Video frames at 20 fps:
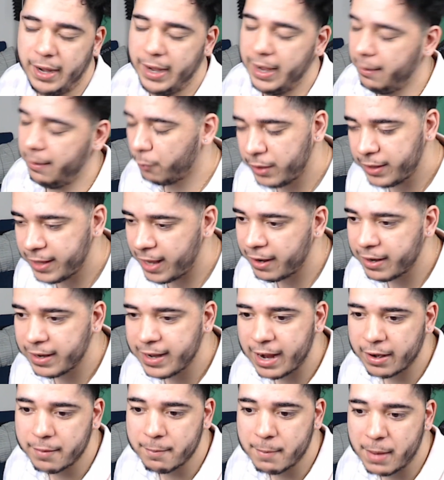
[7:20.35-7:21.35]
And without a
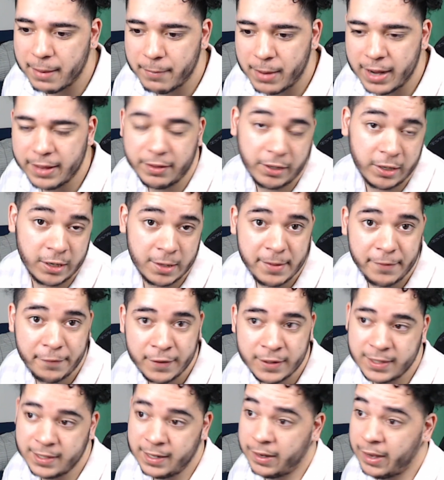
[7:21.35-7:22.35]
doubt in my mind, they're going to be
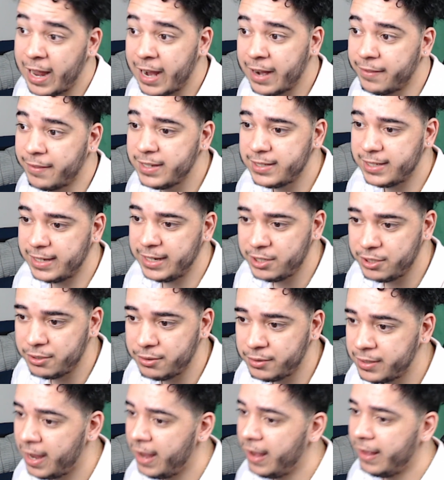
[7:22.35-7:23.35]
fixing a lot of these
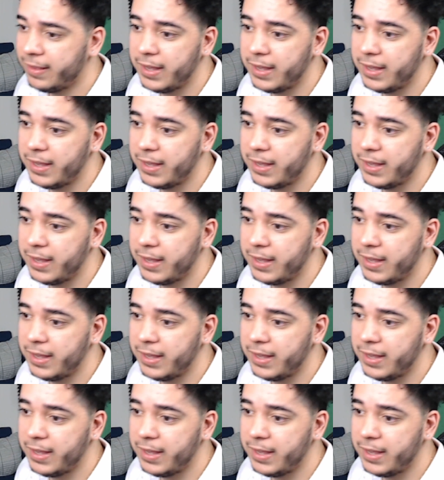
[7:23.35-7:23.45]
issues.